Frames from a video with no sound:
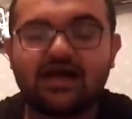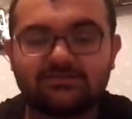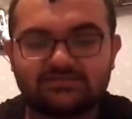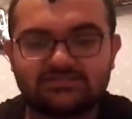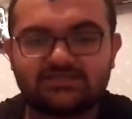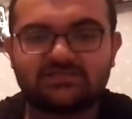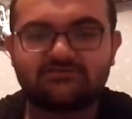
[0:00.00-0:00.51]
I'll
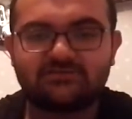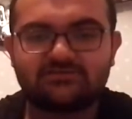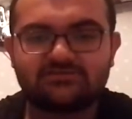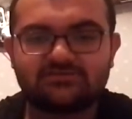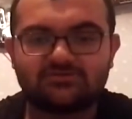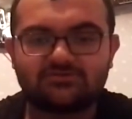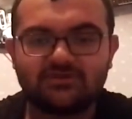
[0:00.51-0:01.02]
see you real
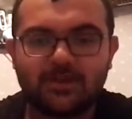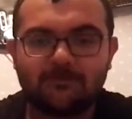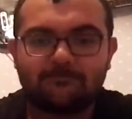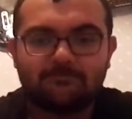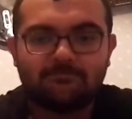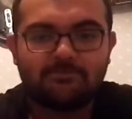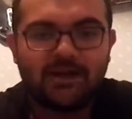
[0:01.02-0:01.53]
soon.
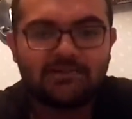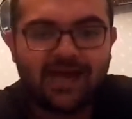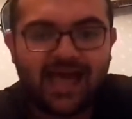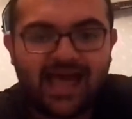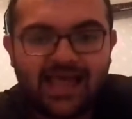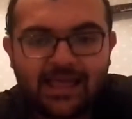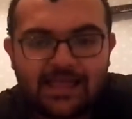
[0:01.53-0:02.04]
Bye bye.